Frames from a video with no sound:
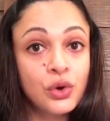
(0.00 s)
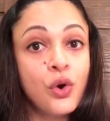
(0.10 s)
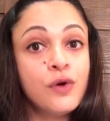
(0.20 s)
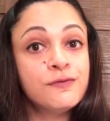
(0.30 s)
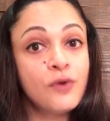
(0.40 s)

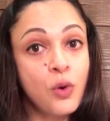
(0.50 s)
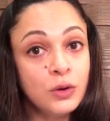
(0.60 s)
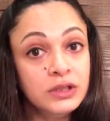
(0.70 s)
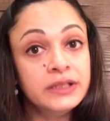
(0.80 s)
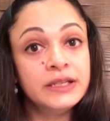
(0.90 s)
of
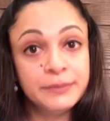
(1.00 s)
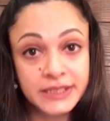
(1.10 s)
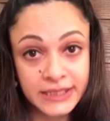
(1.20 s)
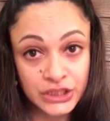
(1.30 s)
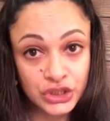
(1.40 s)
all the
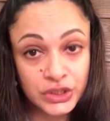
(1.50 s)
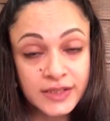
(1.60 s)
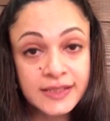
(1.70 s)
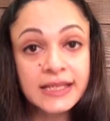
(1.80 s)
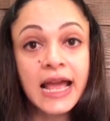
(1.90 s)

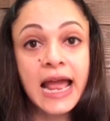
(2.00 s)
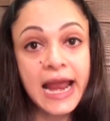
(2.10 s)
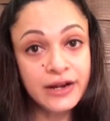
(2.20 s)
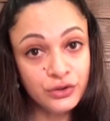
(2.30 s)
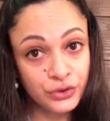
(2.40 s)
limitations
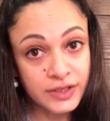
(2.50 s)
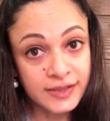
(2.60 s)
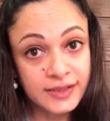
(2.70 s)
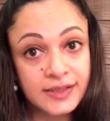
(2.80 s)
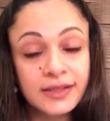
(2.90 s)
and
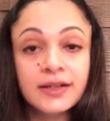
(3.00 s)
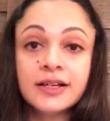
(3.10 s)
risks